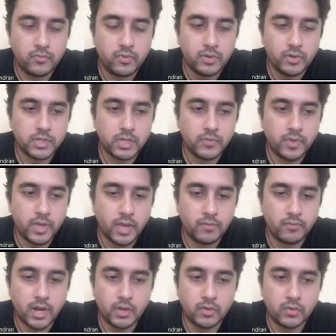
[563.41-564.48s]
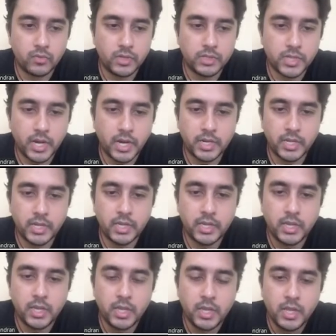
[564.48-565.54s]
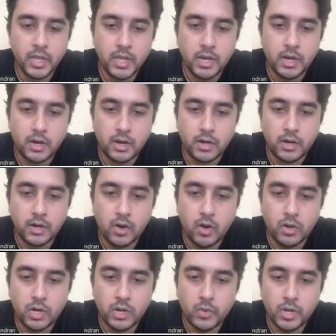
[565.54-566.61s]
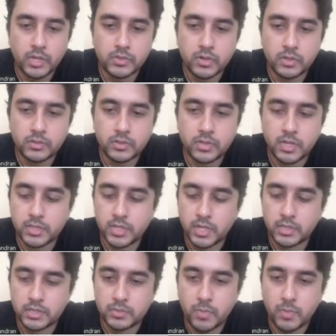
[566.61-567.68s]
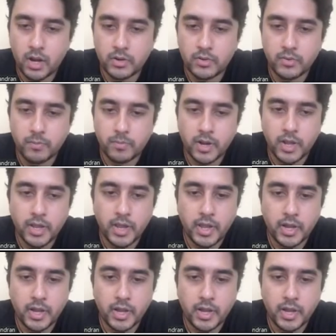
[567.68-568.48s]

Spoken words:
firstly, we have language ID, on-device translation, and smart reply,